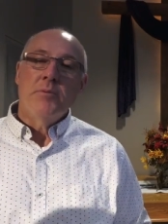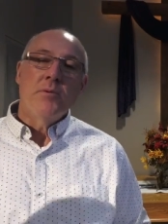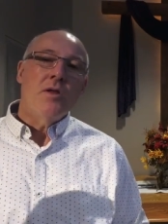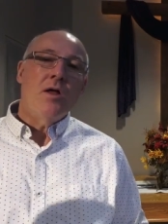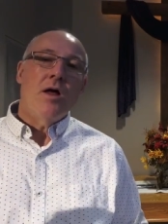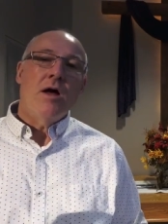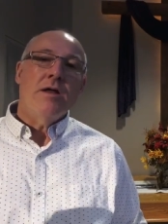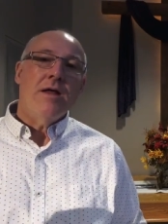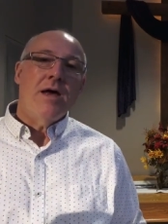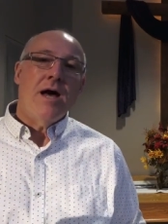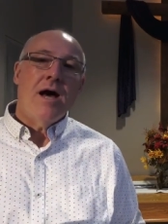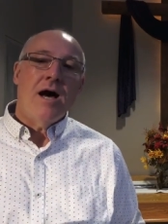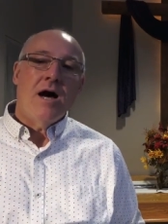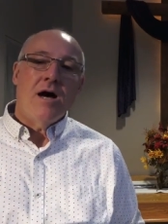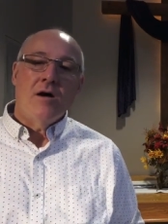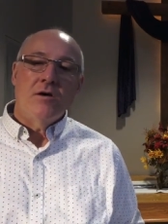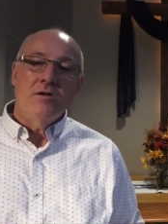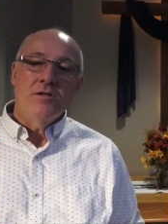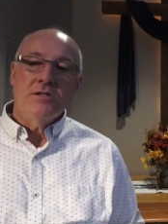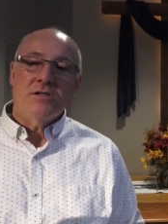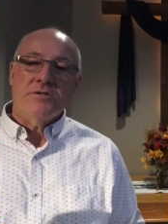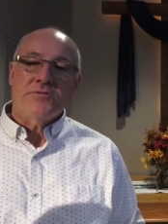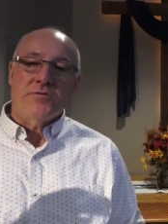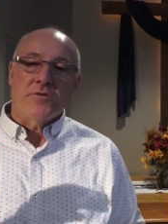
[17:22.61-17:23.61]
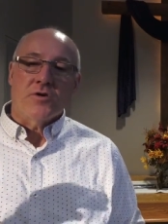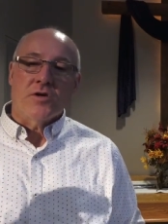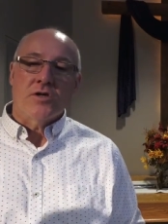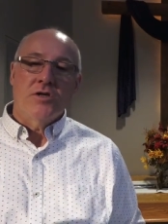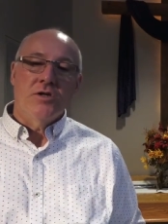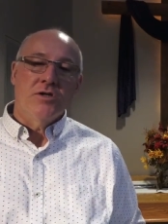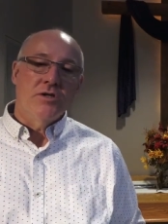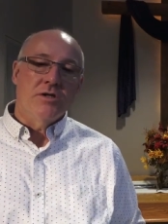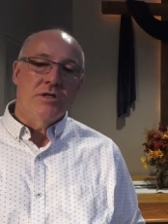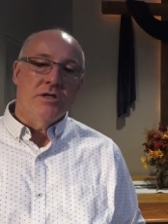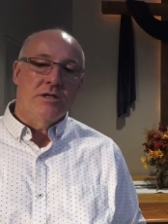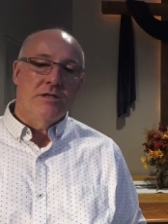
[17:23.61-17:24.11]
bloodhounds for
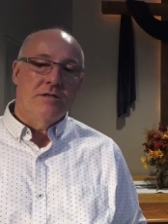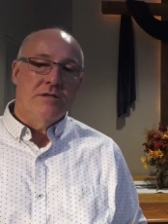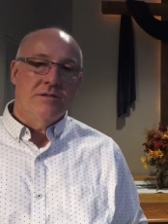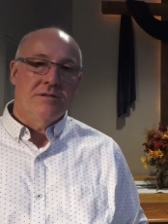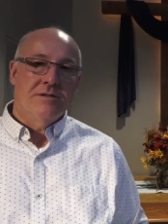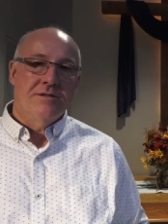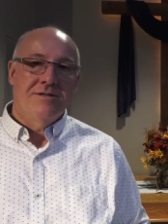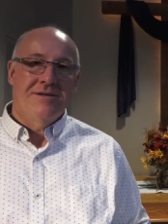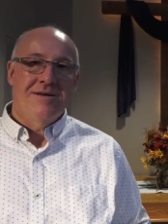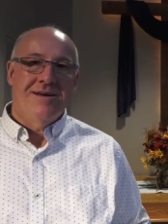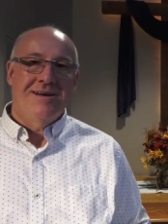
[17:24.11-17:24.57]
good.